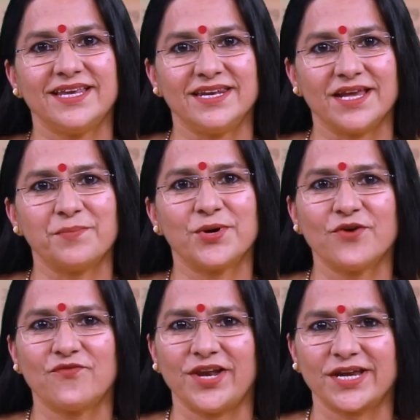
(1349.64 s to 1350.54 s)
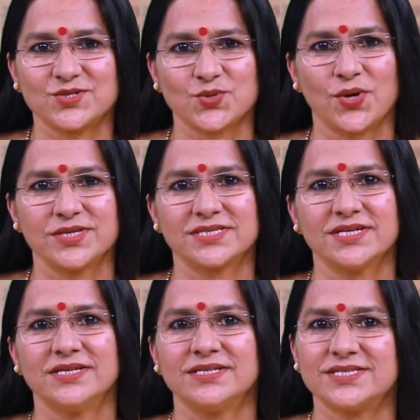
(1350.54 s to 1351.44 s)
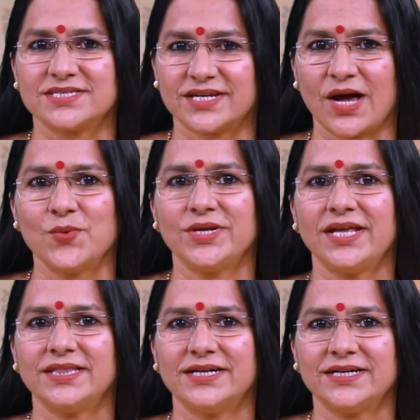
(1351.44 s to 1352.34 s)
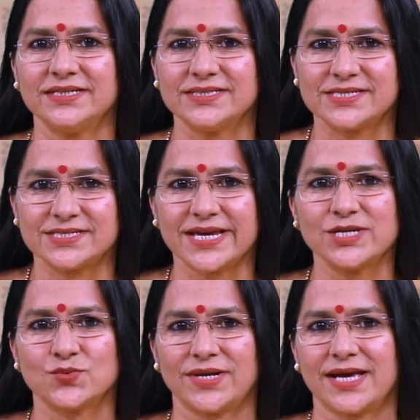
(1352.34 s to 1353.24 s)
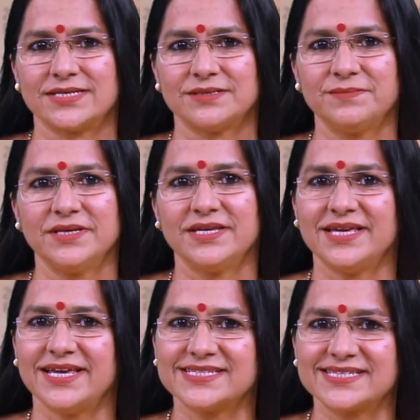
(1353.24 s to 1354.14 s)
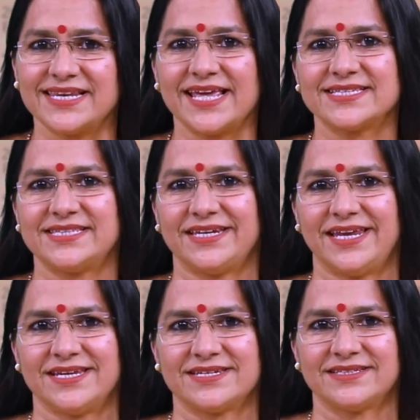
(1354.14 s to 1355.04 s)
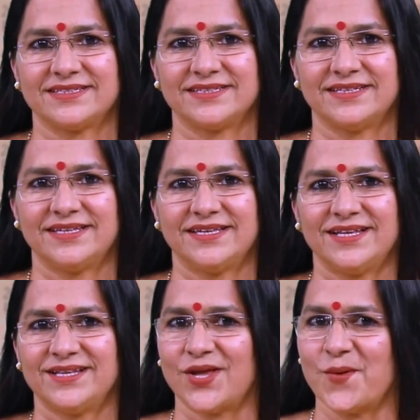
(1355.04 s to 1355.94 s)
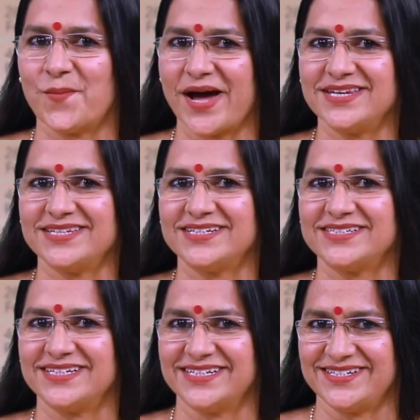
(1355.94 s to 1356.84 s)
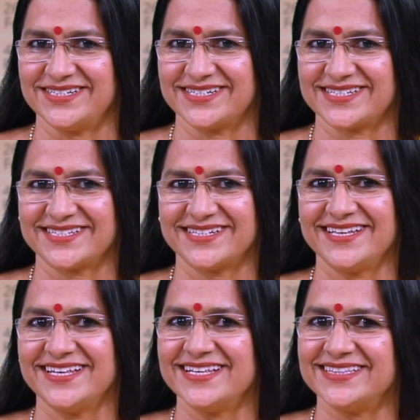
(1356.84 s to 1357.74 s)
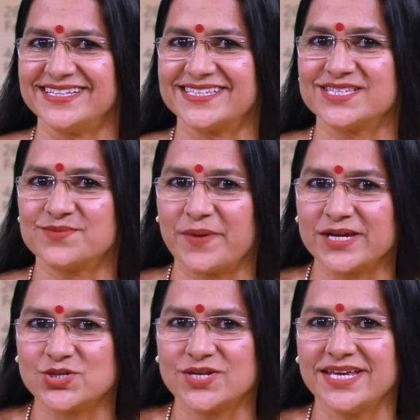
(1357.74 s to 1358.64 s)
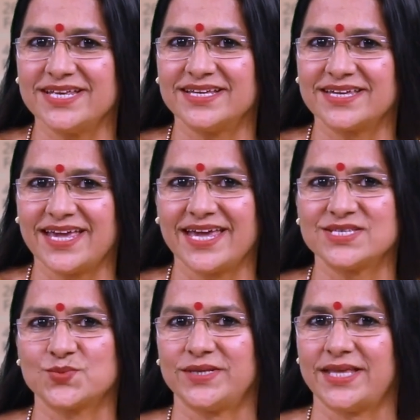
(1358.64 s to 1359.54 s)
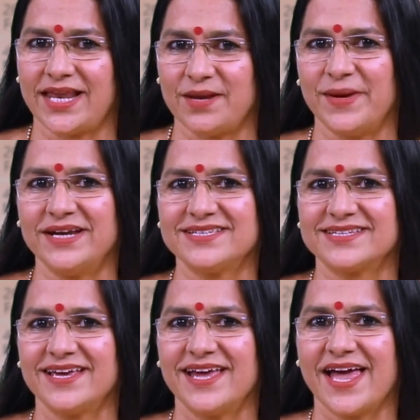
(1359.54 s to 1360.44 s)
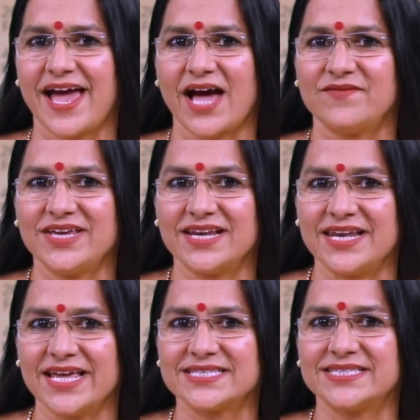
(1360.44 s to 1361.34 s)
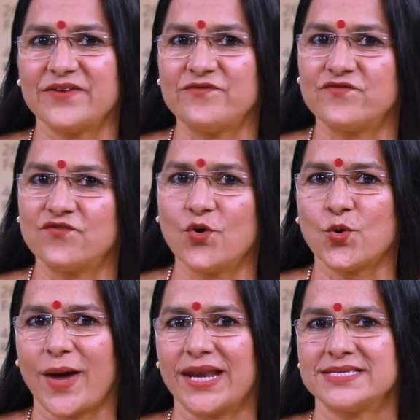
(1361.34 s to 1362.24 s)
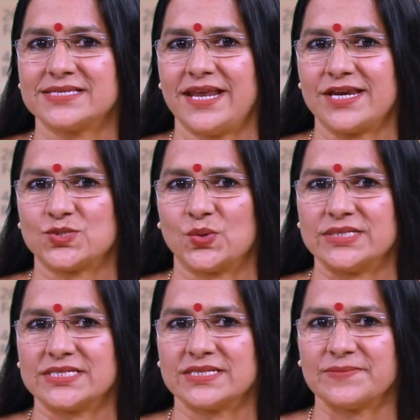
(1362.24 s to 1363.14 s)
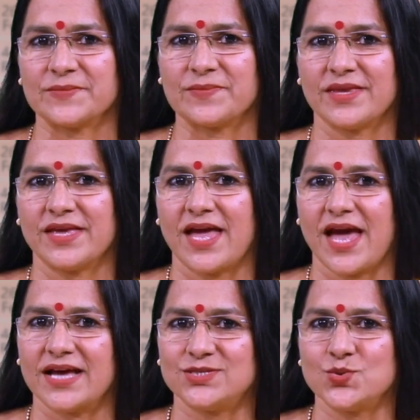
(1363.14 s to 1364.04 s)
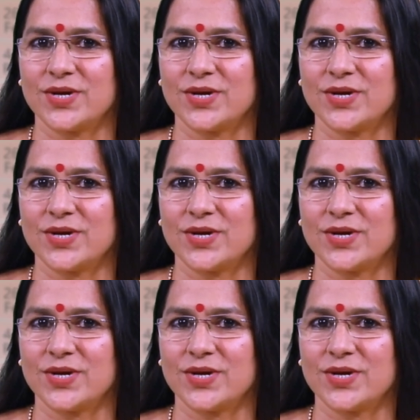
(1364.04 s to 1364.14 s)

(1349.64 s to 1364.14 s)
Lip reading: the number of electrons surrounding the central atom is less than 8. Now, my dear learners, this is especially the case with elements having less than 4 valence electrons. As you